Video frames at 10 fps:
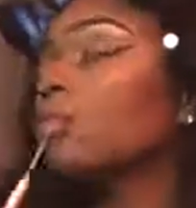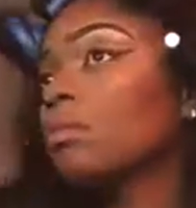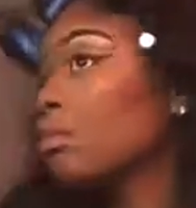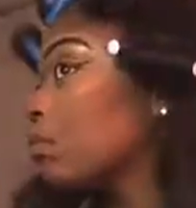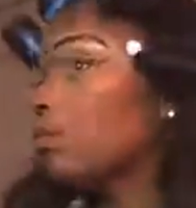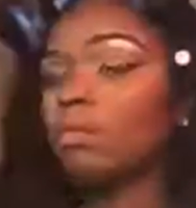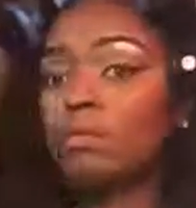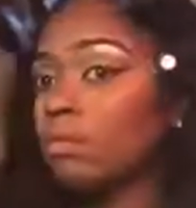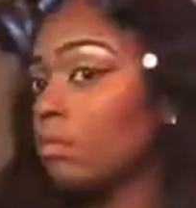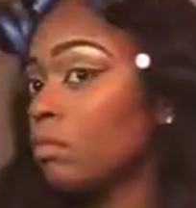I'm going to
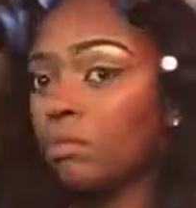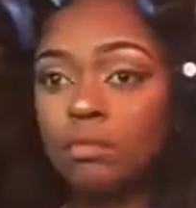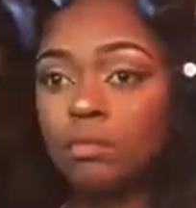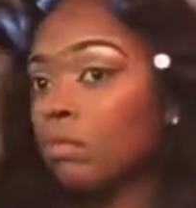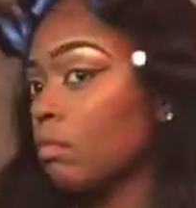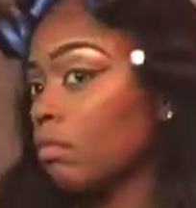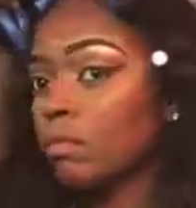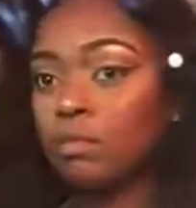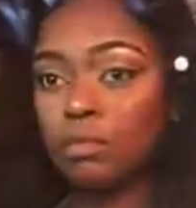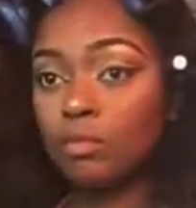put it up under there. It
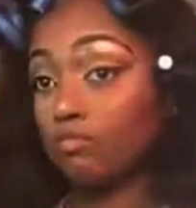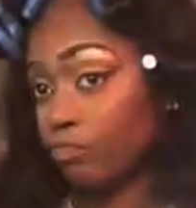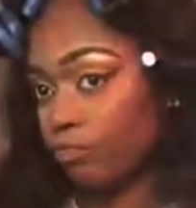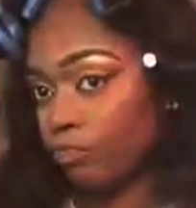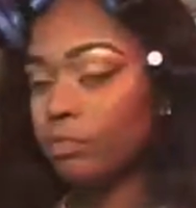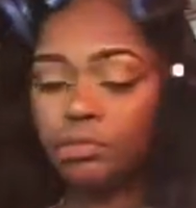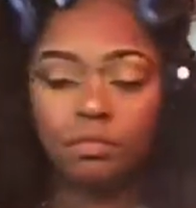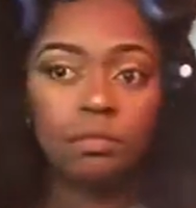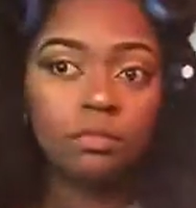looks really nice.